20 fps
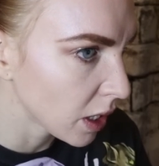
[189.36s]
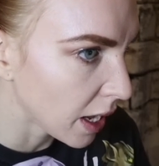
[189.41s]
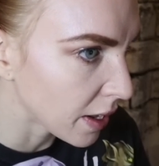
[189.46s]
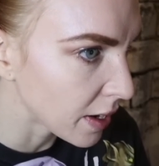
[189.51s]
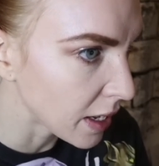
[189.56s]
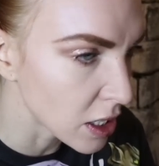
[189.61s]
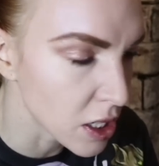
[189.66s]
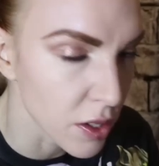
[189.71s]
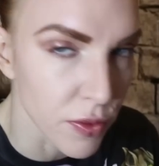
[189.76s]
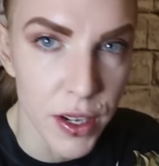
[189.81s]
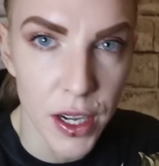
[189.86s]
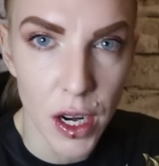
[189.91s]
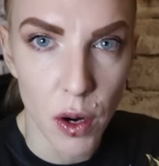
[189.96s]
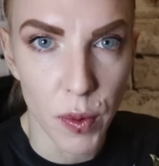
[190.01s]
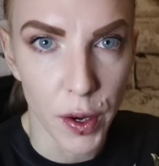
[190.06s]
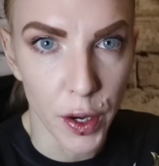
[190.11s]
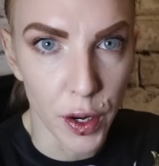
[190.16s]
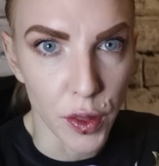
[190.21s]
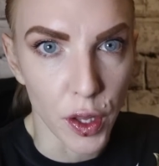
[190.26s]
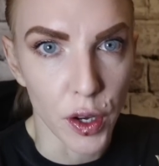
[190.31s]
And that's the video
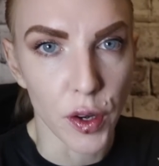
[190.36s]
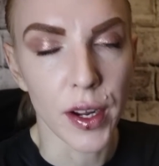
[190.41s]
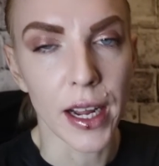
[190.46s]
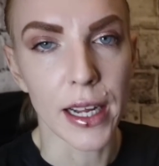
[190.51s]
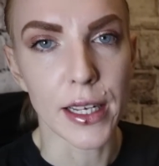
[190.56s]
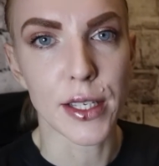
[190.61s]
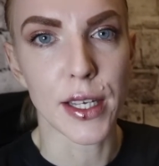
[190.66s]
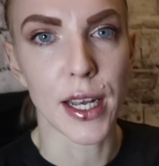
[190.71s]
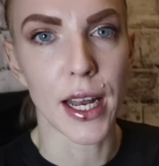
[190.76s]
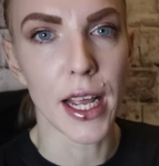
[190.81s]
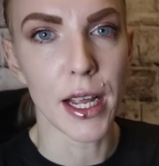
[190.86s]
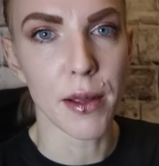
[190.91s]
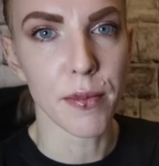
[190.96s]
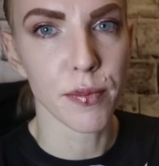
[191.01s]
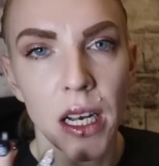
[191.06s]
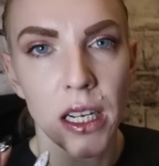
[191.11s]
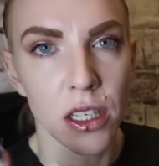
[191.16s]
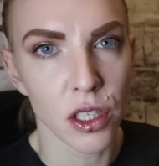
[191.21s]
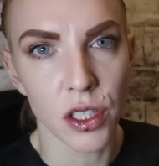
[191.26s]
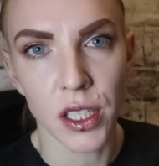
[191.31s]
we're going to look at today.
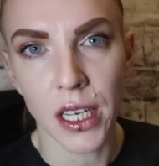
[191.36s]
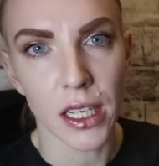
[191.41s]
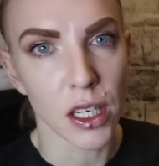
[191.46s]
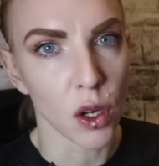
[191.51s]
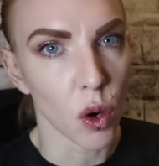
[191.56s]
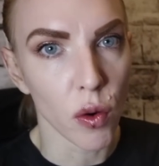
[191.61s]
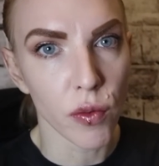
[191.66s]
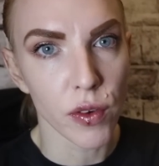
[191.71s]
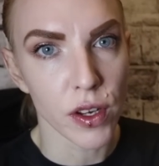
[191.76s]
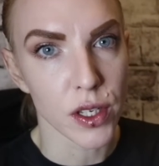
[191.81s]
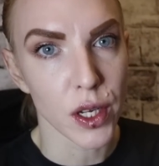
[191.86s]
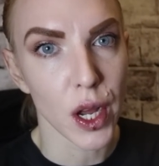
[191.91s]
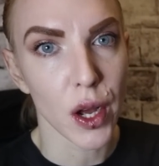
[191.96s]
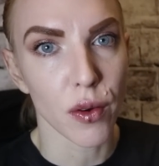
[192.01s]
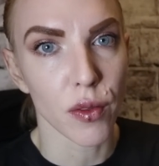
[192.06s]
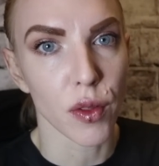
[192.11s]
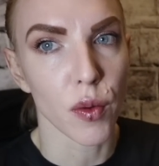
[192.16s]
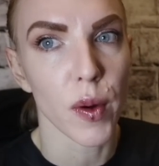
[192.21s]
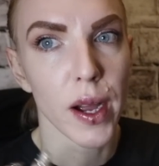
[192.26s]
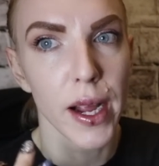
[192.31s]
Let's just get the obvious
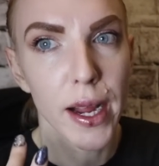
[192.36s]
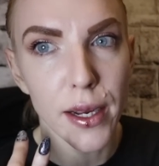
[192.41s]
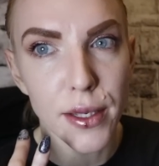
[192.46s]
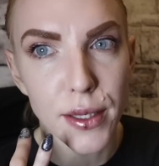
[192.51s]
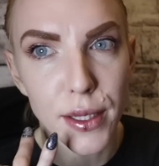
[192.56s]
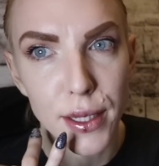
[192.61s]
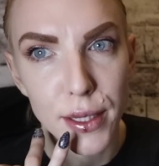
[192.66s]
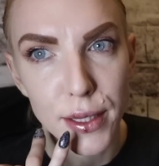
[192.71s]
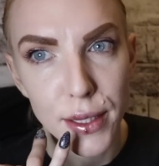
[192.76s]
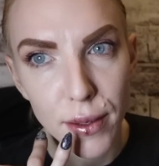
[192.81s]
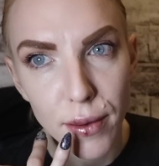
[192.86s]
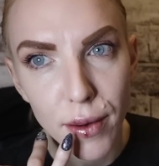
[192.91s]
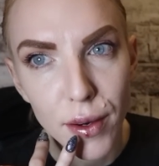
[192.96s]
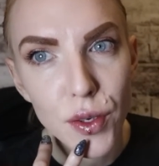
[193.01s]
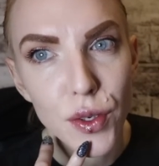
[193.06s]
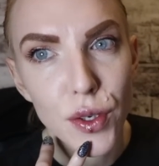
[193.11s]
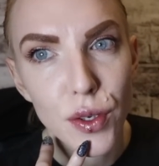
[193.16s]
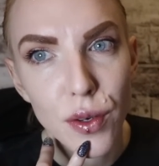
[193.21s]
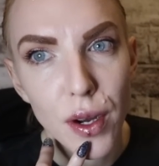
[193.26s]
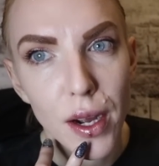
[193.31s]
out of the way. As you can tell,
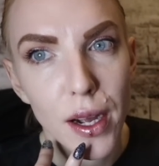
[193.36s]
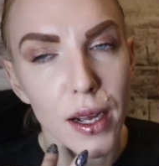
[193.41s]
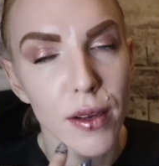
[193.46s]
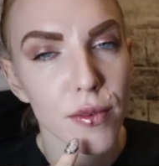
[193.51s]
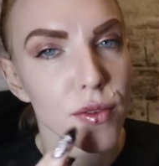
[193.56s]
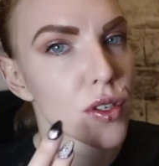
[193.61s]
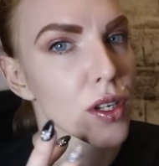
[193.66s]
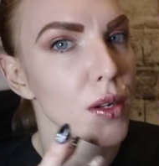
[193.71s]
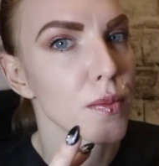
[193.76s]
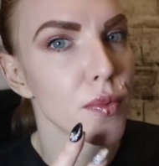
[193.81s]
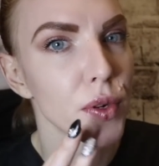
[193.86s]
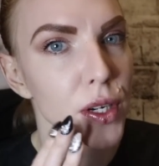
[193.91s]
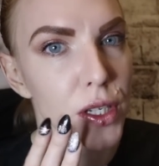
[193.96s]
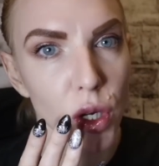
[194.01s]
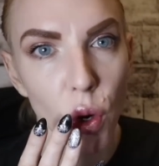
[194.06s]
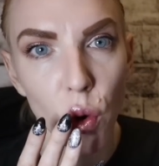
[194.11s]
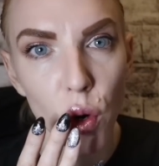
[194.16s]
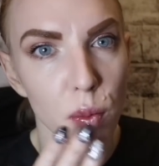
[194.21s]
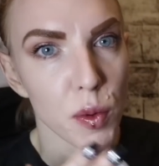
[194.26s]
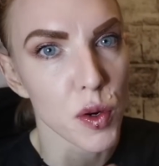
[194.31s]
I do have some
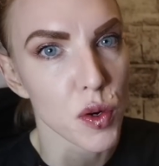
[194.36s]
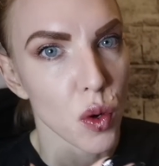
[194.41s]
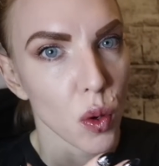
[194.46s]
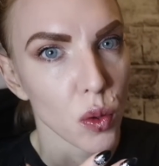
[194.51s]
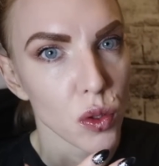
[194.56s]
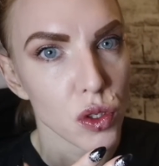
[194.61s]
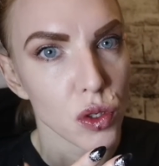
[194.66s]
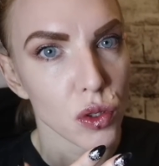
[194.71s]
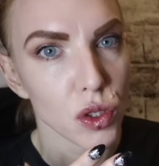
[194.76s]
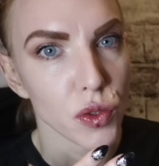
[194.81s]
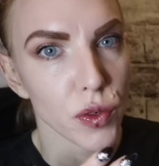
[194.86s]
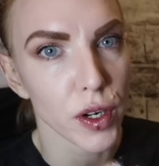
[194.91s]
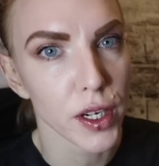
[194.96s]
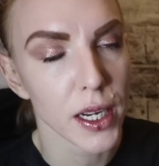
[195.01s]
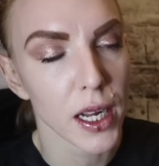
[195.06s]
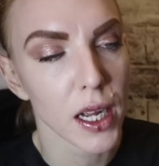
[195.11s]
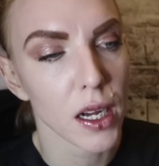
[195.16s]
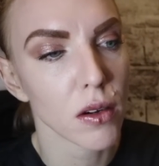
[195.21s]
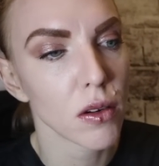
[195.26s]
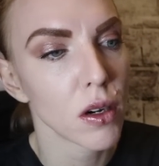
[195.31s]
pretty horrible cold sores
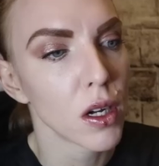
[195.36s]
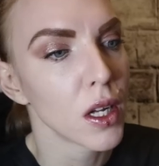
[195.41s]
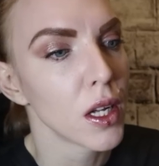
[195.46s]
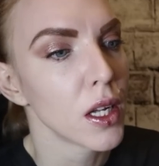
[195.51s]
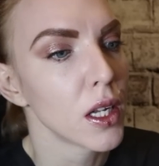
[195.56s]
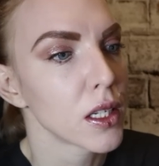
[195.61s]
right now.